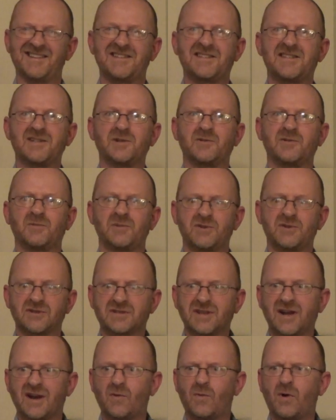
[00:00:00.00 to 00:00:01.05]
children were
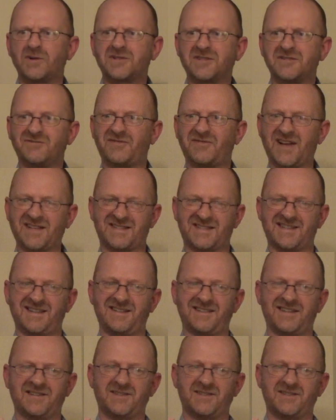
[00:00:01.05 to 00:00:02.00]
just like watching, fascinated,